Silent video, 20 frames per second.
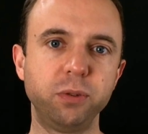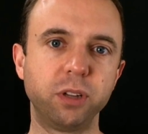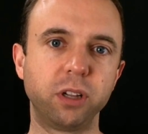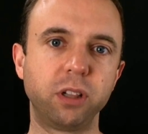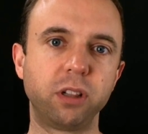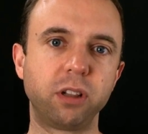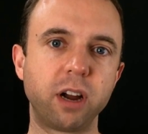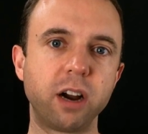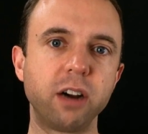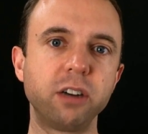the
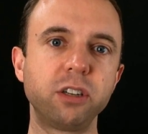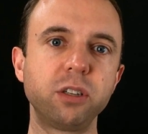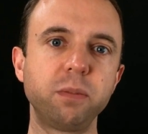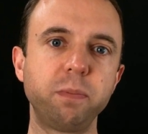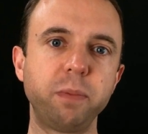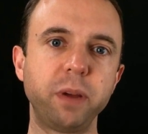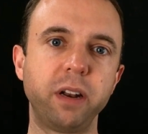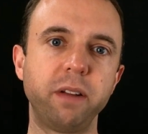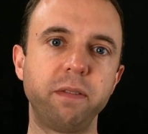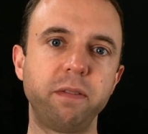largest
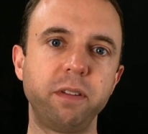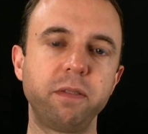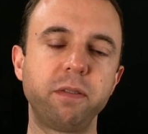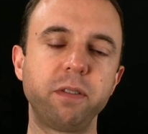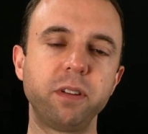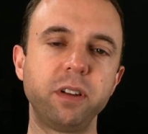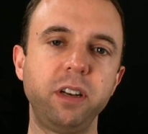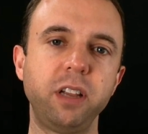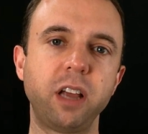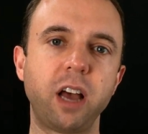benefit
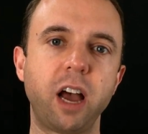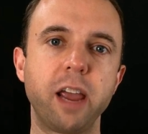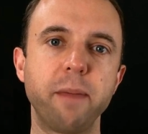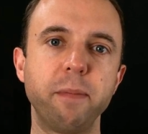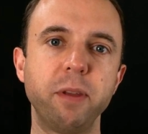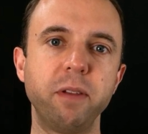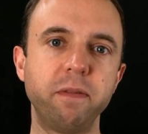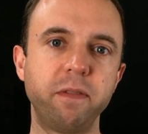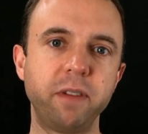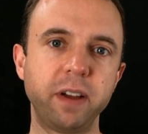for the time
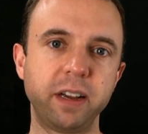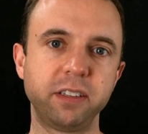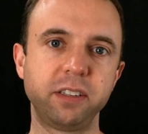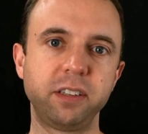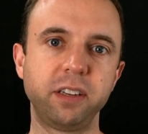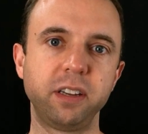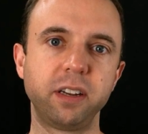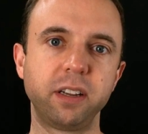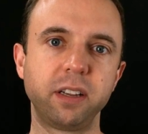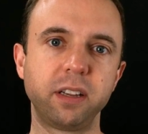
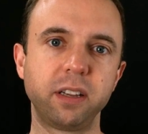invested.